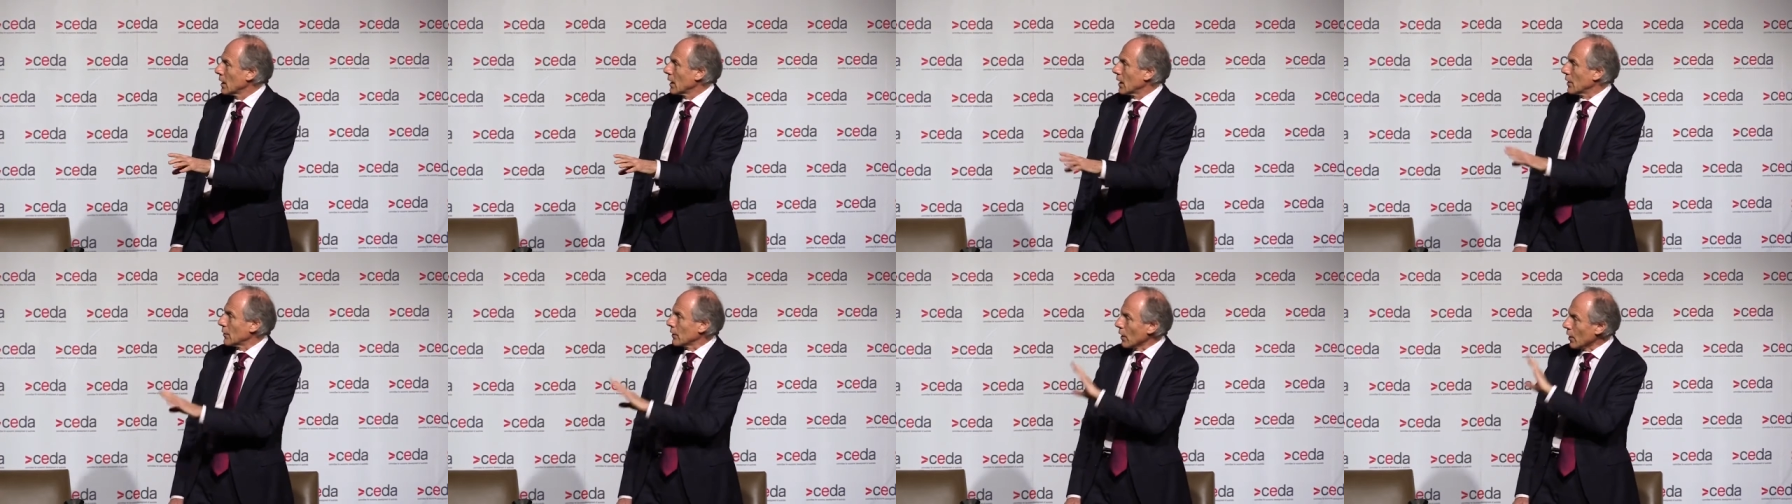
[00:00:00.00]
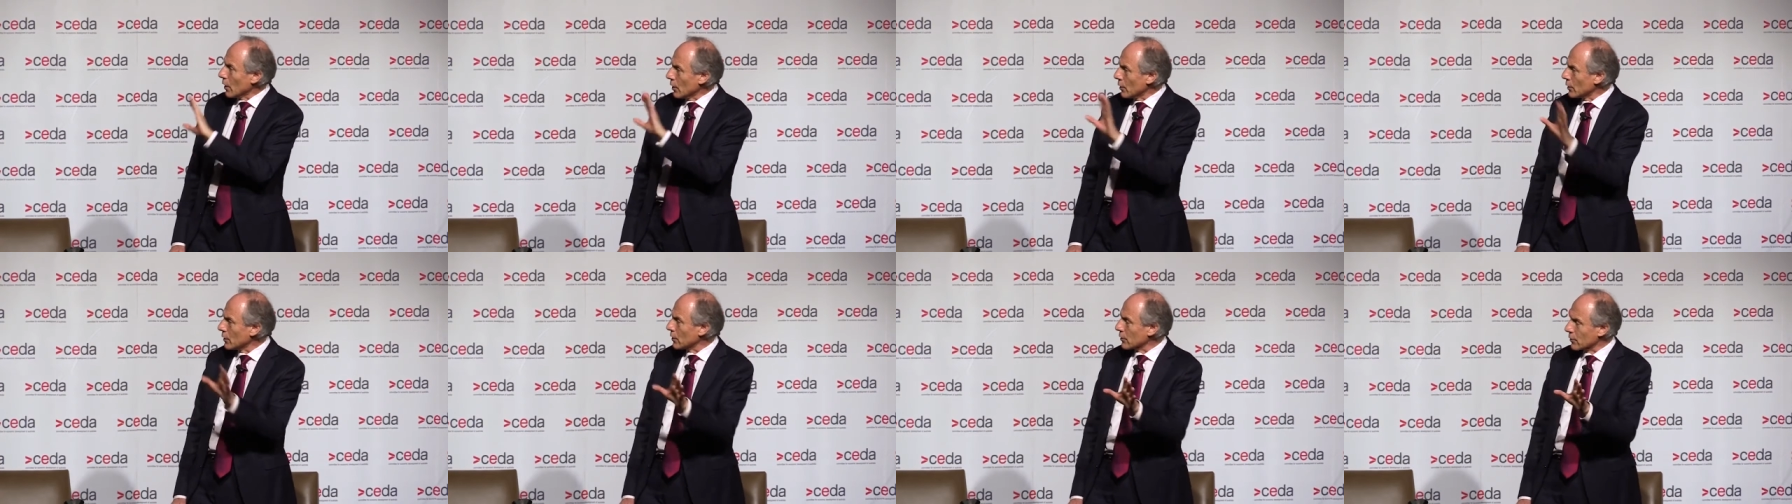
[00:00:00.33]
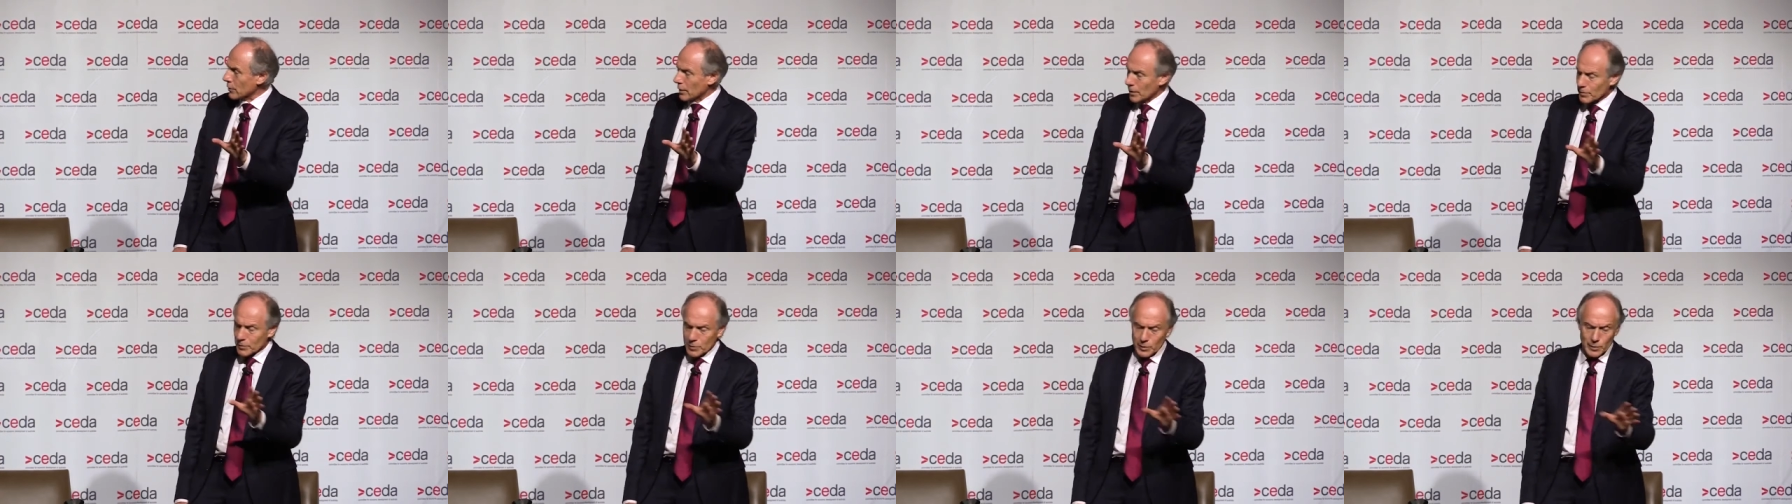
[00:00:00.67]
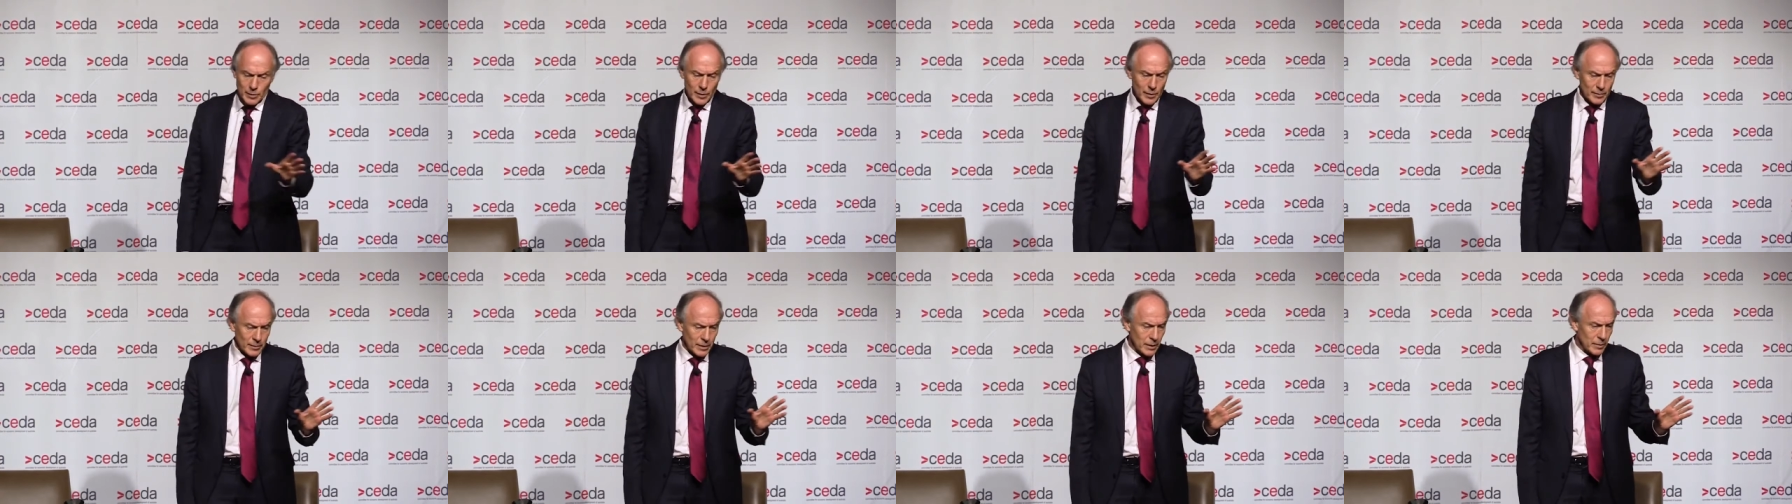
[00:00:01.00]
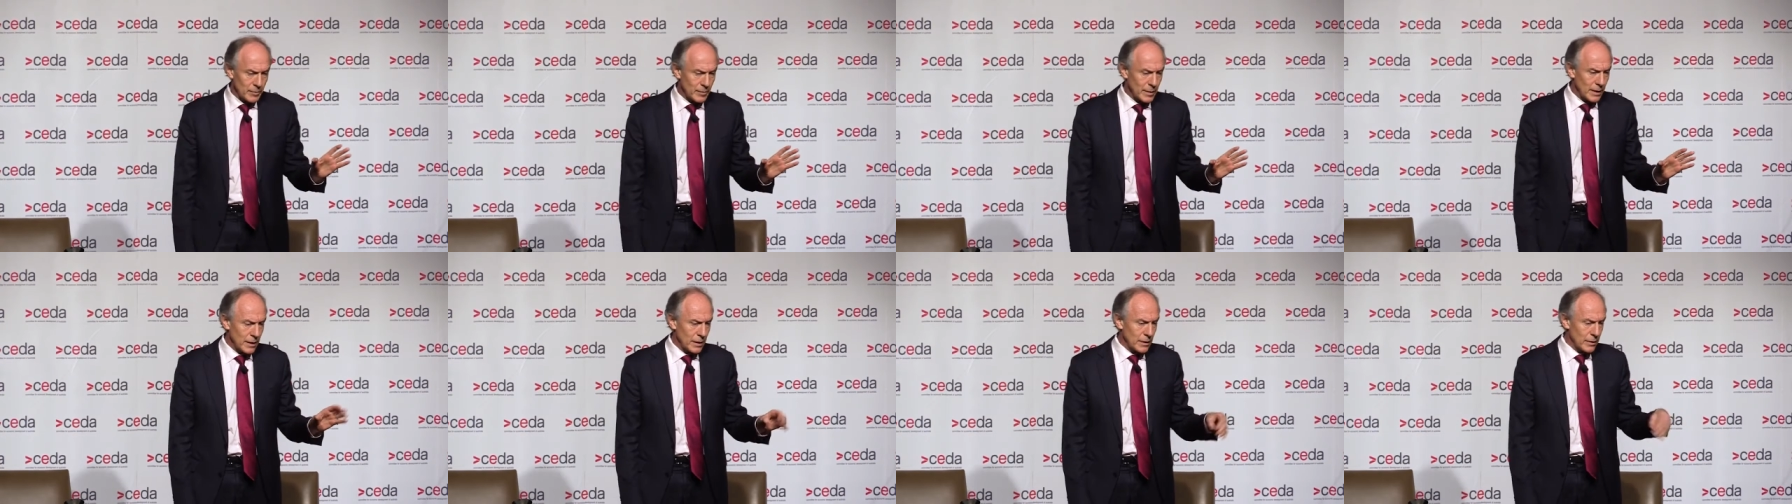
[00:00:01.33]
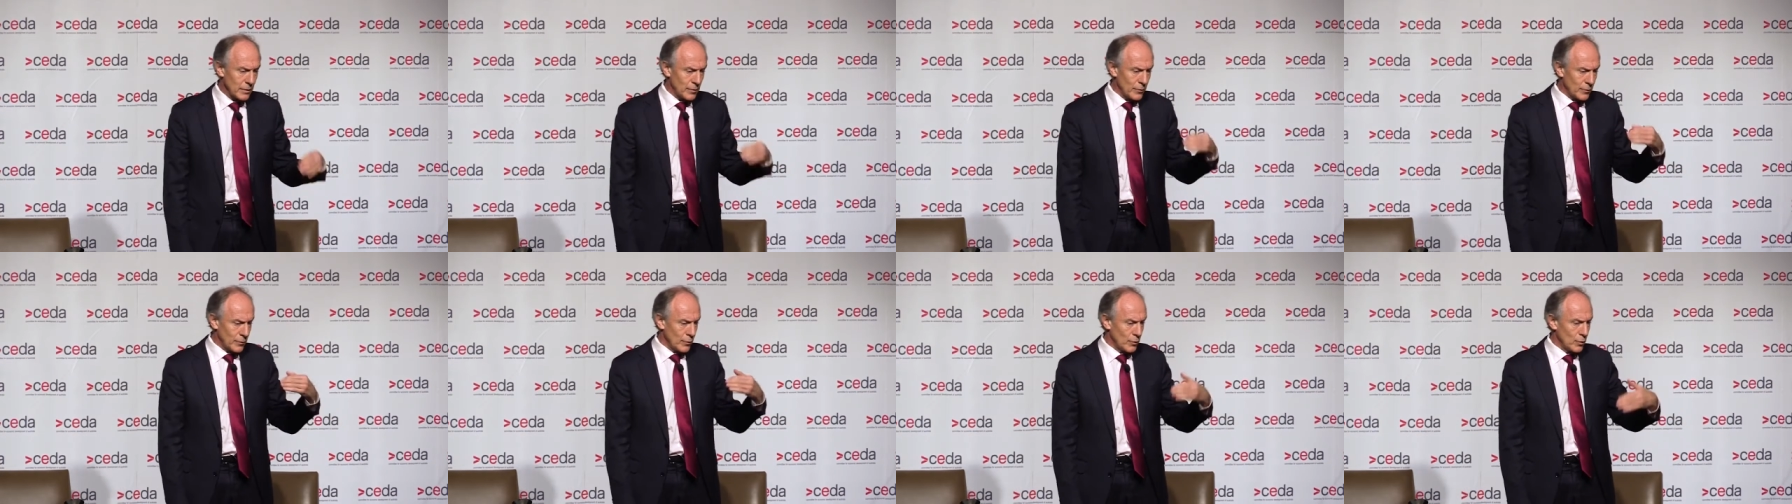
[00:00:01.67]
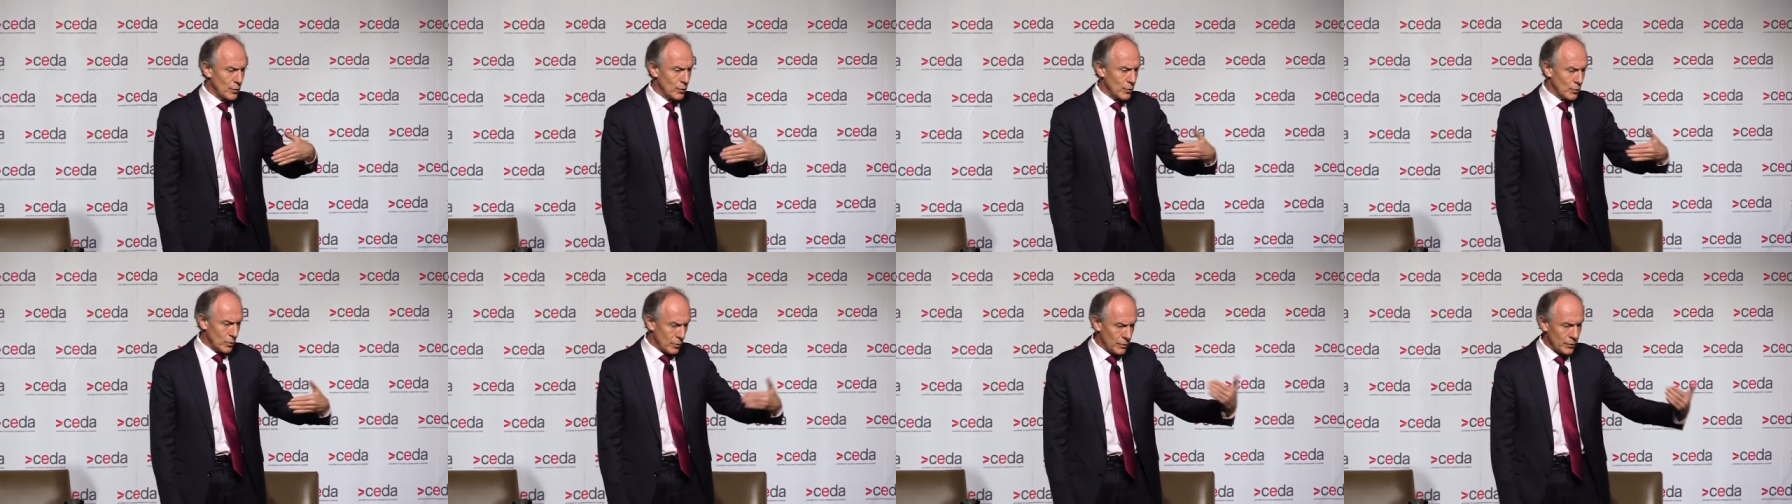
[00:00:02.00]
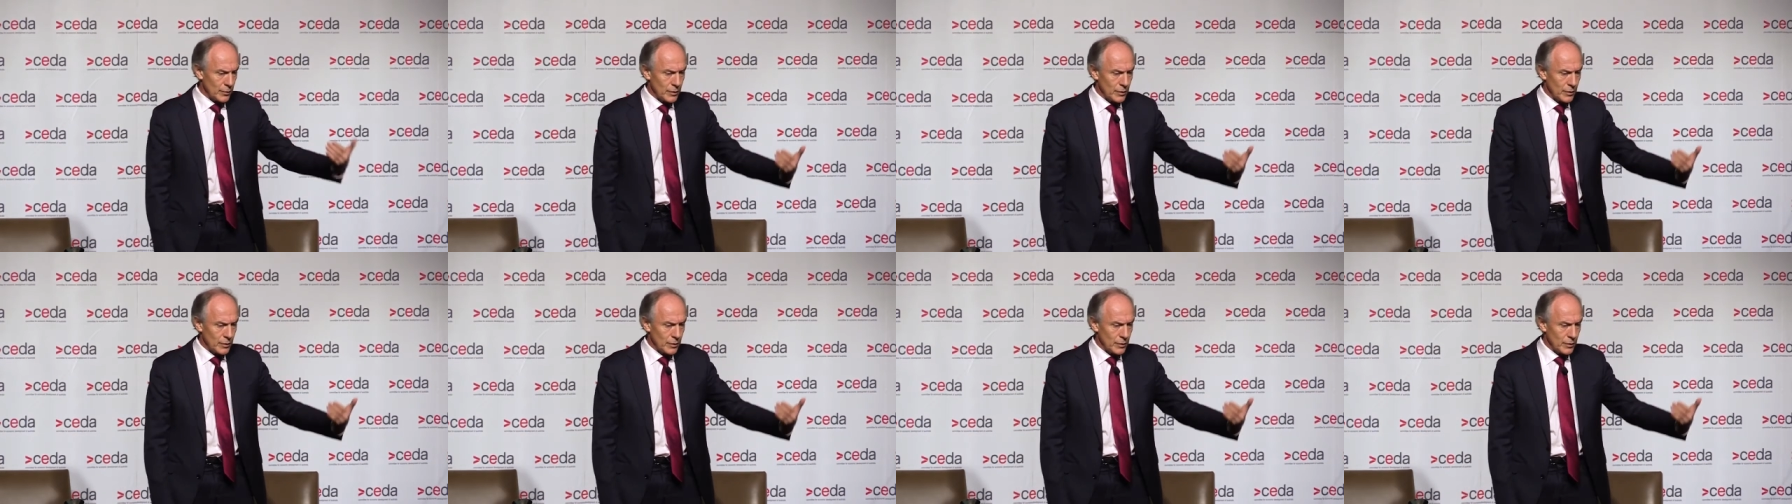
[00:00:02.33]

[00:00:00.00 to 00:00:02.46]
And the only assumption I'm going to make for